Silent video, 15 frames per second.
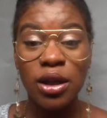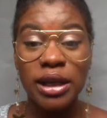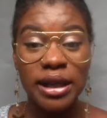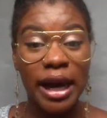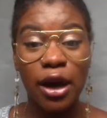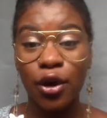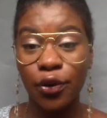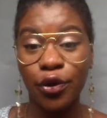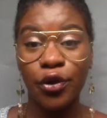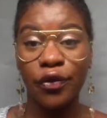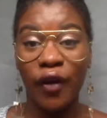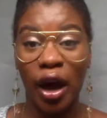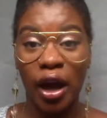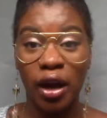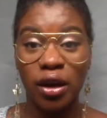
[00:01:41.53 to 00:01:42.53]
get off your
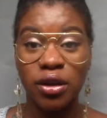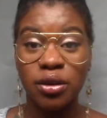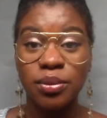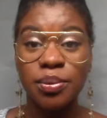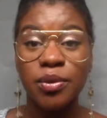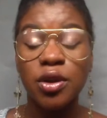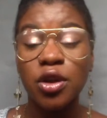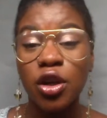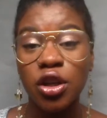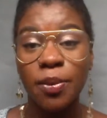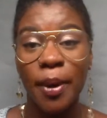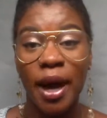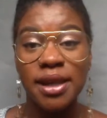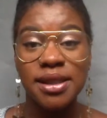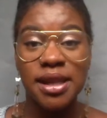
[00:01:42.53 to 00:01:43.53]
phone, look the
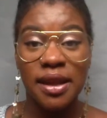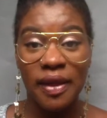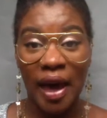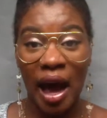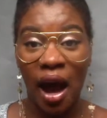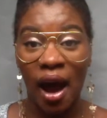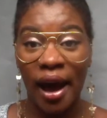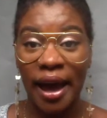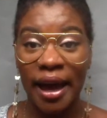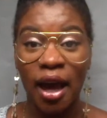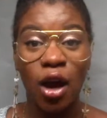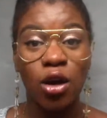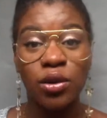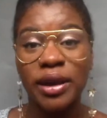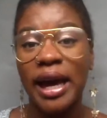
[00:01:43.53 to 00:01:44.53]
person in their eye,
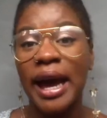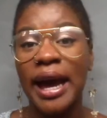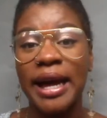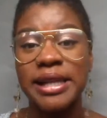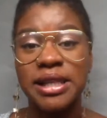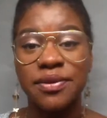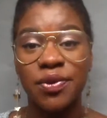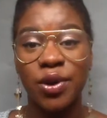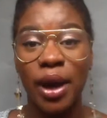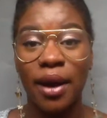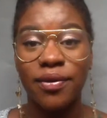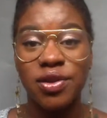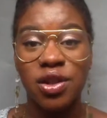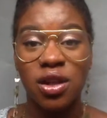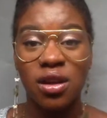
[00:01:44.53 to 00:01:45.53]
hold their hand if you have
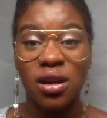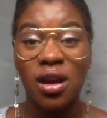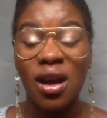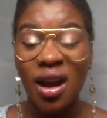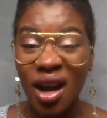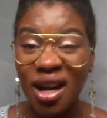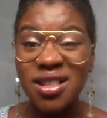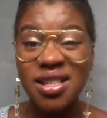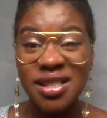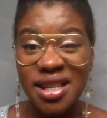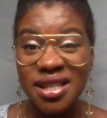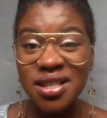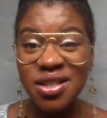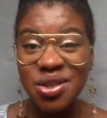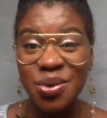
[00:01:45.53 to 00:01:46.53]
to, and just
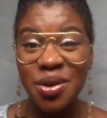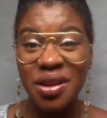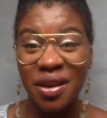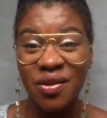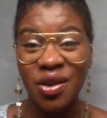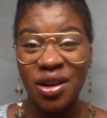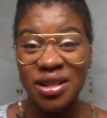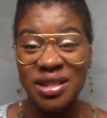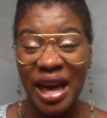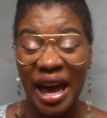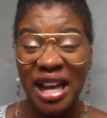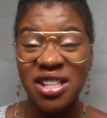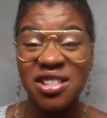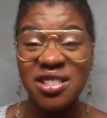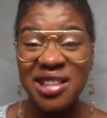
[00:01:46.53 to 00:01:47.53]
listen to what they've got to say.
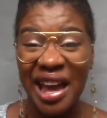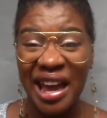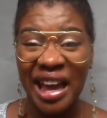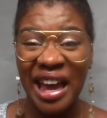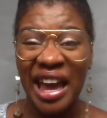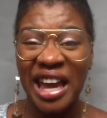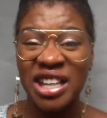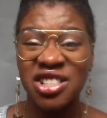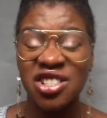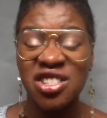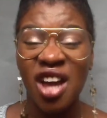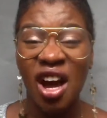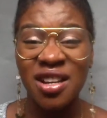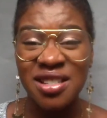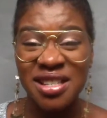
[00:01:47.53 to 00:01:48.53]
Just take it in. Just
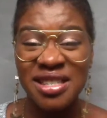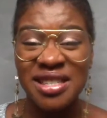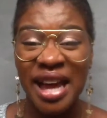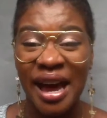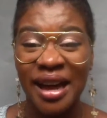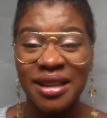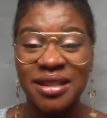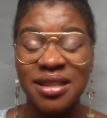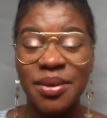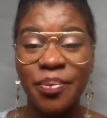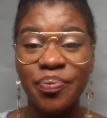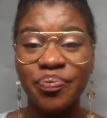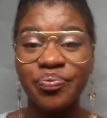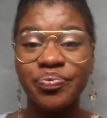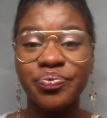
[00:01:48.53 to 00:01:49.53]
understand
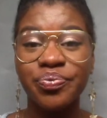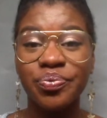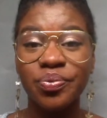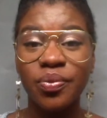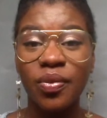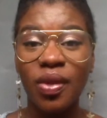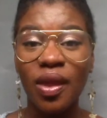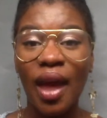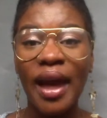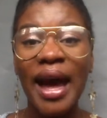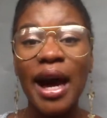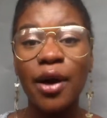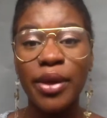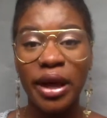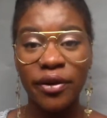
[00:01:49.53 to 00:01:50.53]

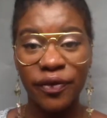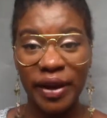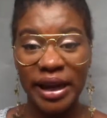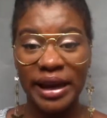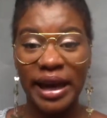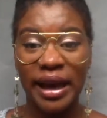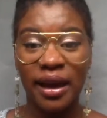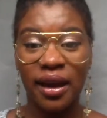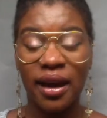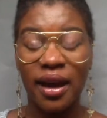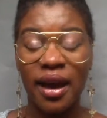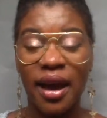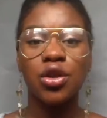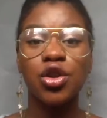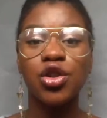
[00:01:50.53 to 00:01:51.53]
how they're feeling.
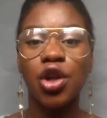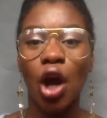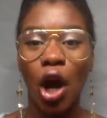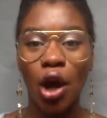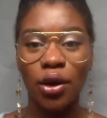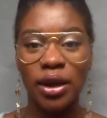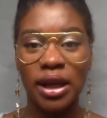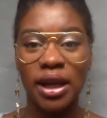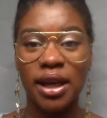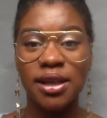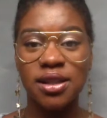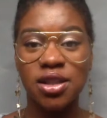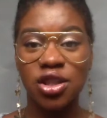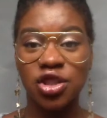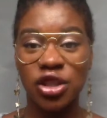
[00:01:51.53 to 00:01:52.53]
You should only
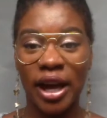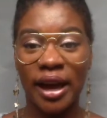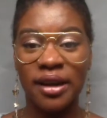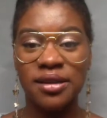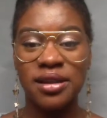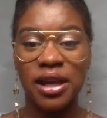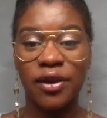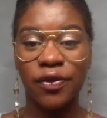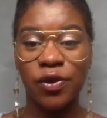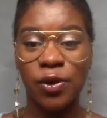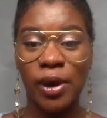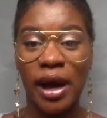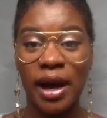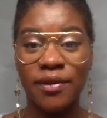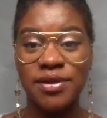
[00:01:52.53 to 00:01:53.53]
interject if you
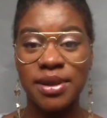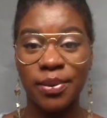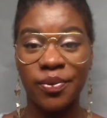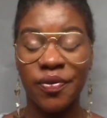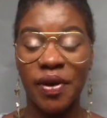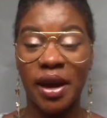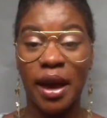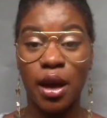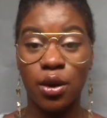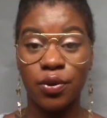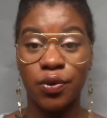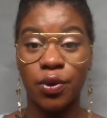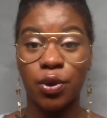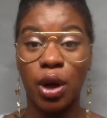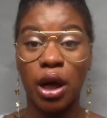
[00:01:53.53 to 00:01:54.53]
have something
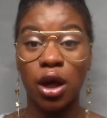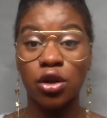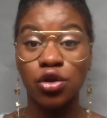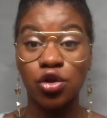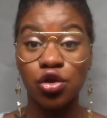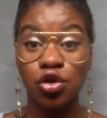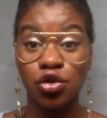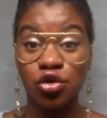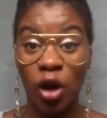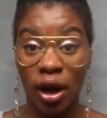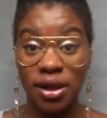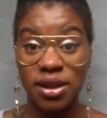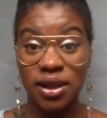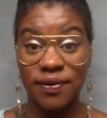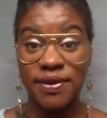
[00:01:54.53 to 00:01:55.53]
helpful and
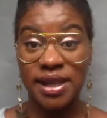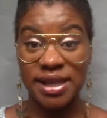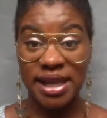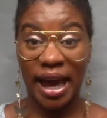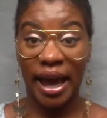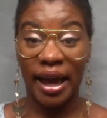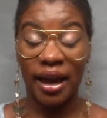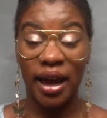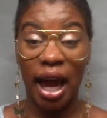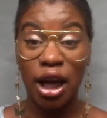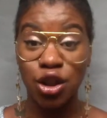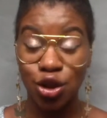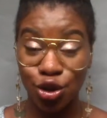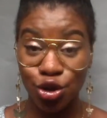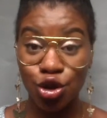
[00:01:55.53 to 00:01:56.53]
constructive to say,
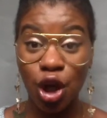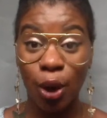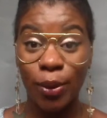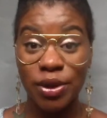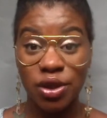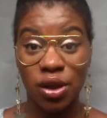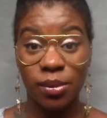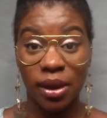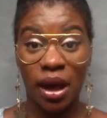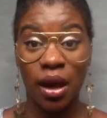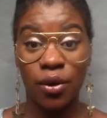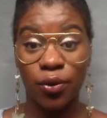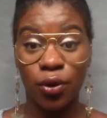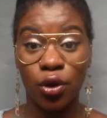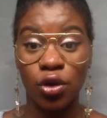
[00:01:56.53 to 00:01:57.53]
and you know it's going to be
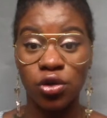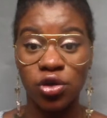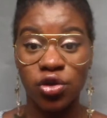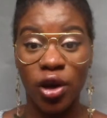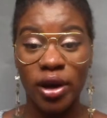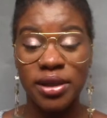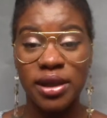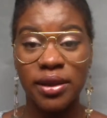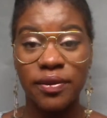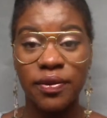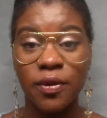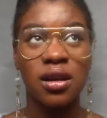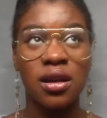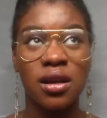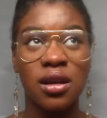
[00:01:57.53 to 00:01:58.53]
helpful and constructive.
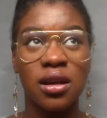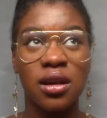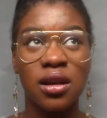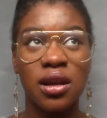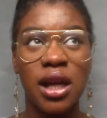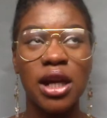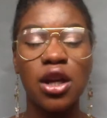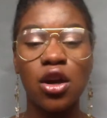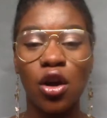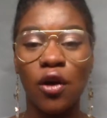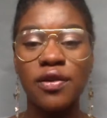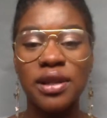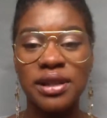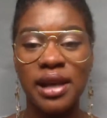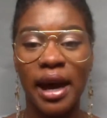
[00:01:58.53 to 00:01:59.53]
In a lot of
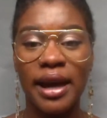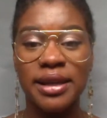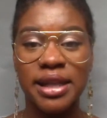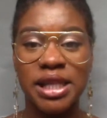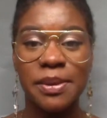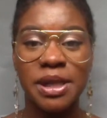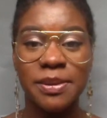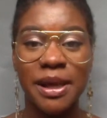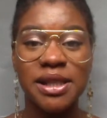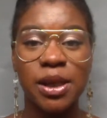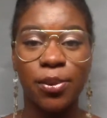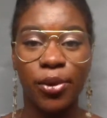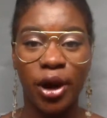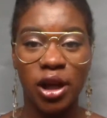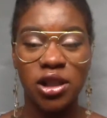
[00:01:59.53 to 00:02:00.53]
societies, but especially
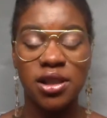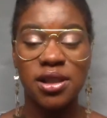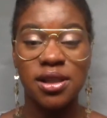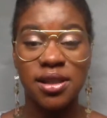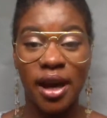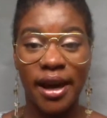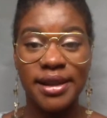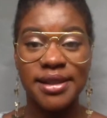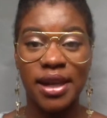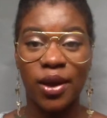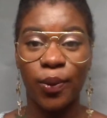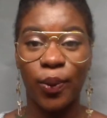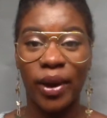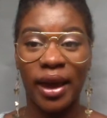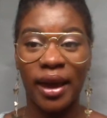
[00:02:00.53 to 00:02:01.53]
British society,
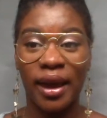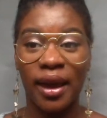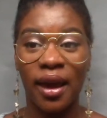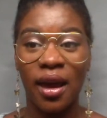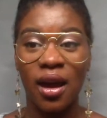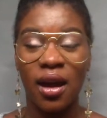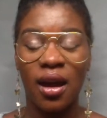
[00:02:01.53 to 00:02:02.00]
we